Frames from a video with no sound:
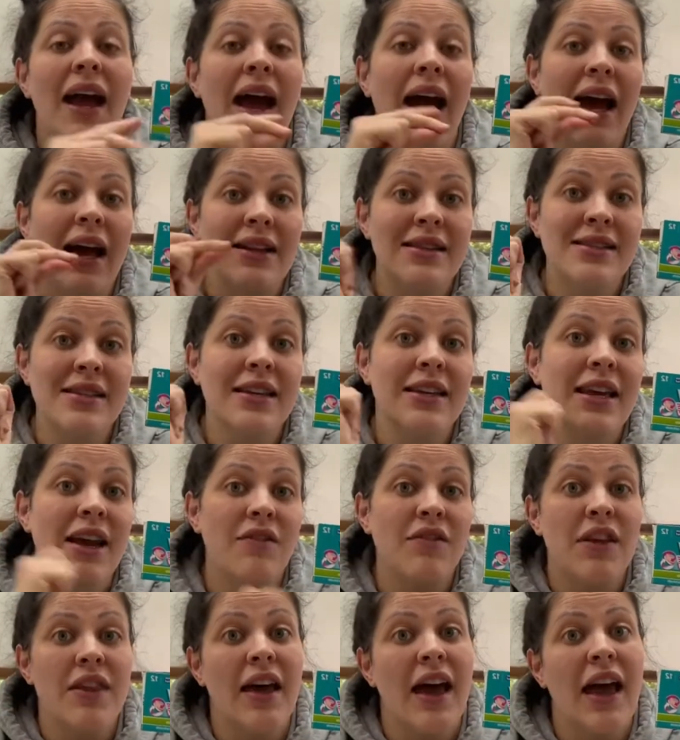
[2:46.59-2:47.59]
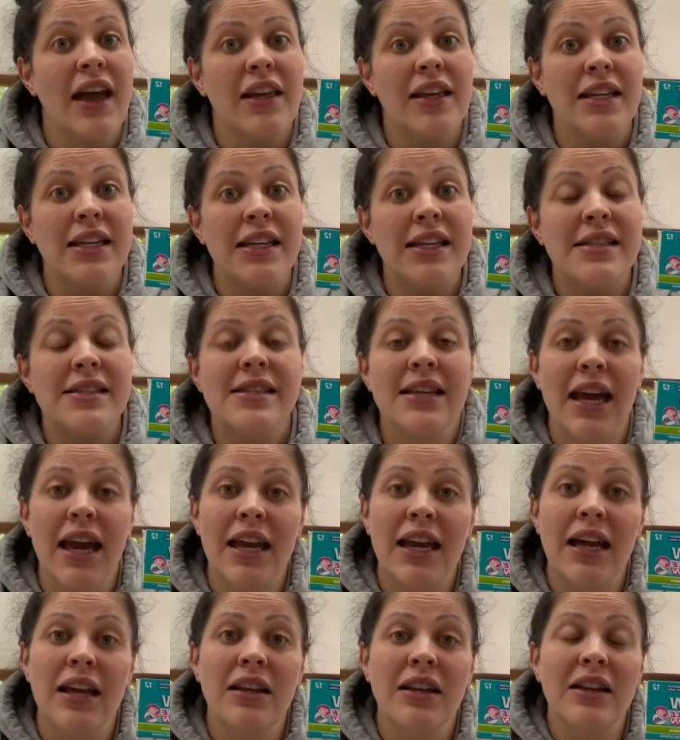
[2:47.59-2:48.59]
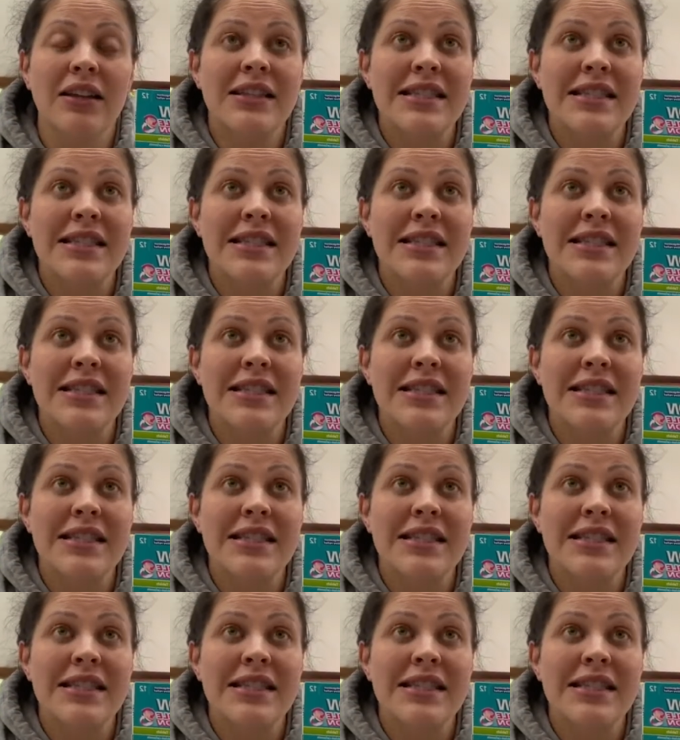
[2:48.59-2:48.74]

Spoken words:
and give you the hit you need to kind of